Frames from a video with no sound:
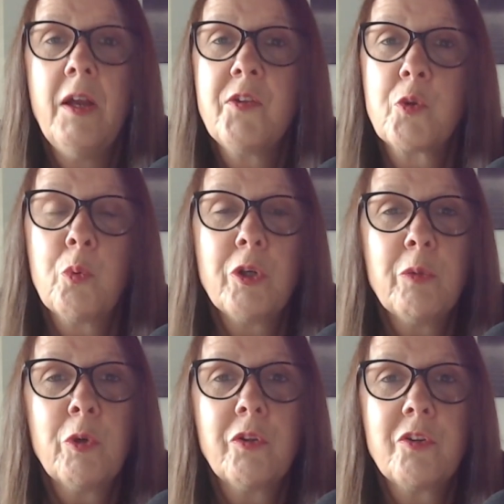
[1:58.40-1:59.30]
So what
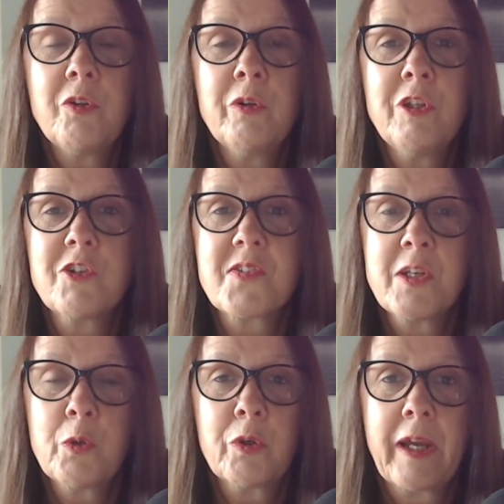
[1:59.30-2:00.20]
you want to do in your
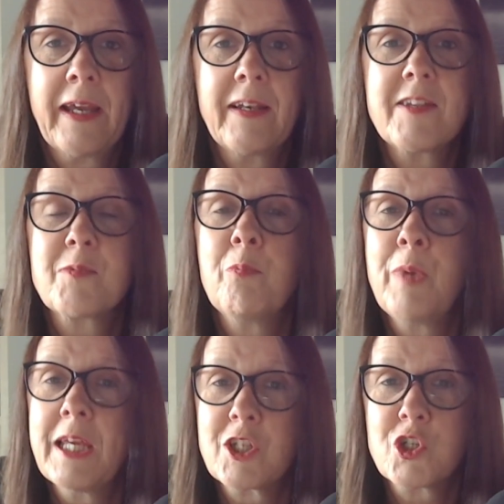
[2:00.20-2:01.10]
Xero account is
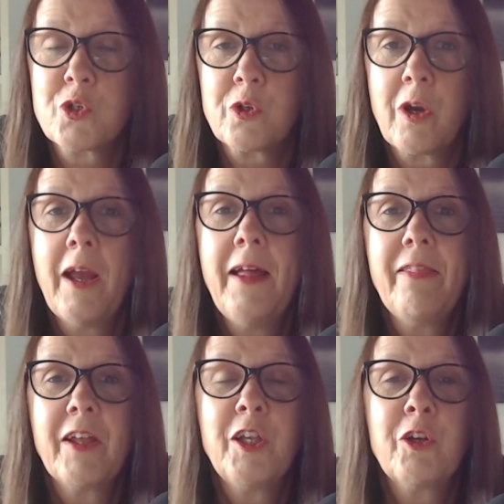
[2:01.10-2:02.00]
make sure
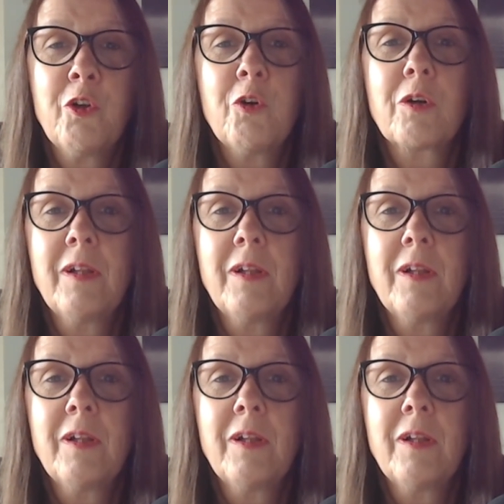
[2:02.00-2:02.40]
that you're not